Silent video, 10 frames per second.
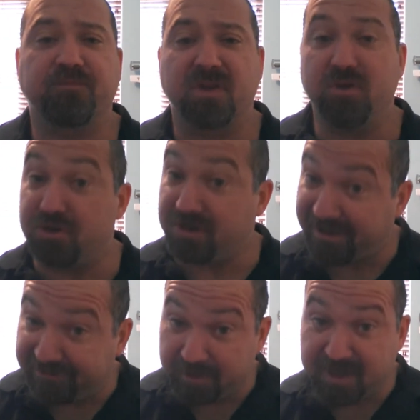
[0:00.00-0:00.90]
You should
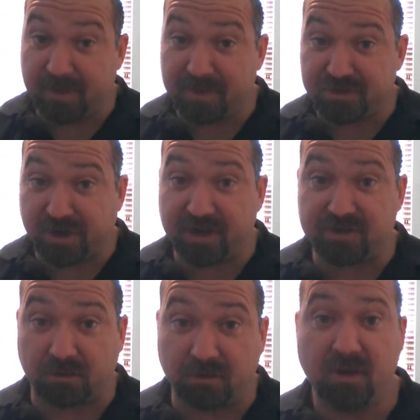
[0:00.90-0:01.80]
definitely be keeping a training
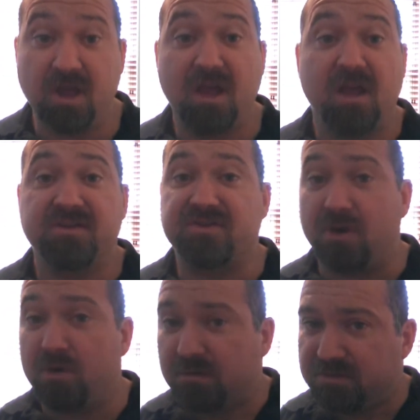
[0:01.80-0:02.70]
journal.
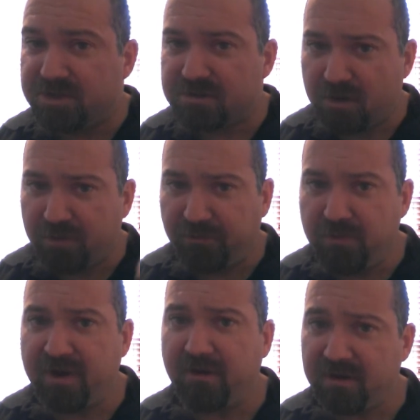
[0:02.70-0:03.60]
So just go through
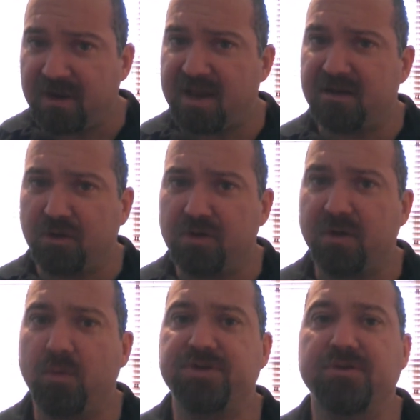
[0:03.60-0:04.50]
there and look
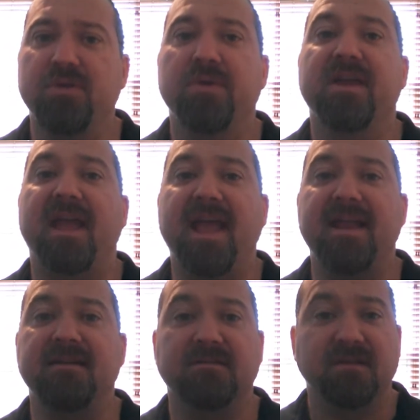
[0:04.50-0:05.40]
at what you're doing,
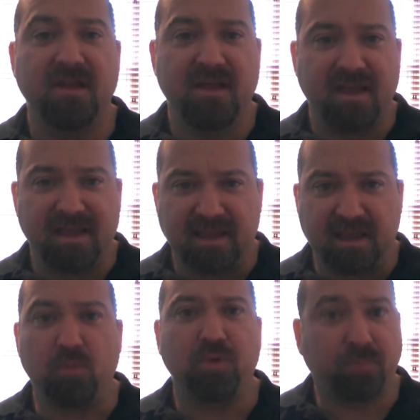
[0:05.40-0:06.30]
and
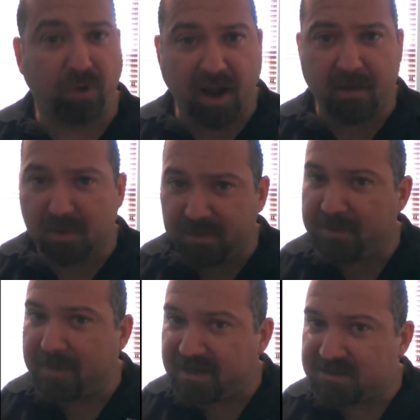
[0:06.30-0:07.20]
it will probably
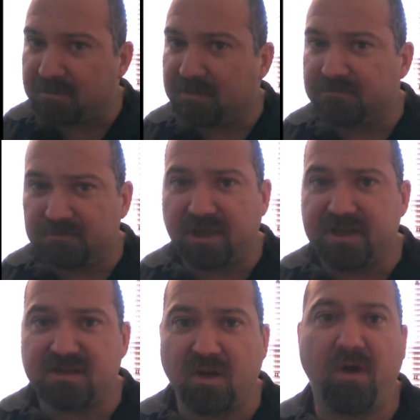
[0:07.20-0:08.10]
make some
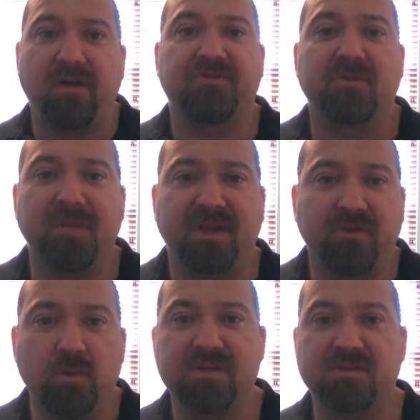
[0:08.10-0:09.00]
lights go off, some bells
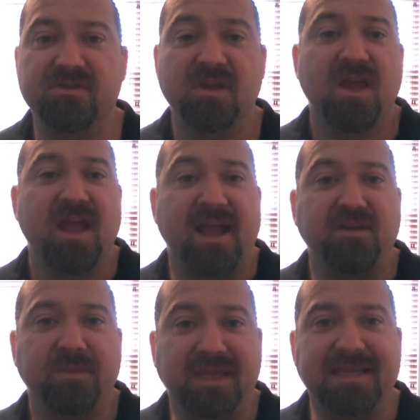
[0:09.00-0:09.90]
and whistles, and
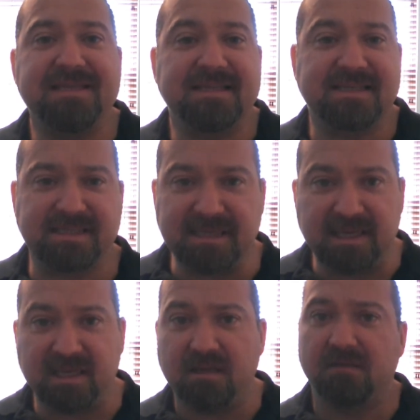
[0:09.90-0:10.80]
you'll begin to
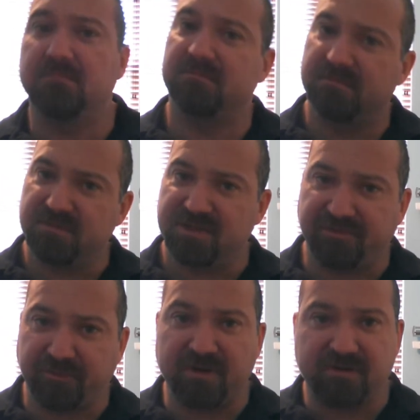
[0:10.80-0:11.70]
see
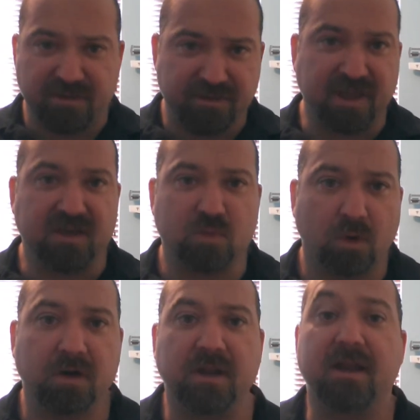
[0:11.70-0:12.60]
different things
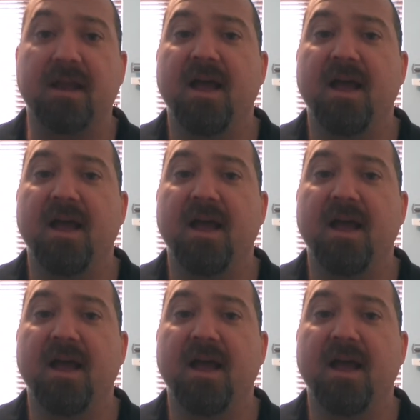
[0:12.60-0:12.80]
working.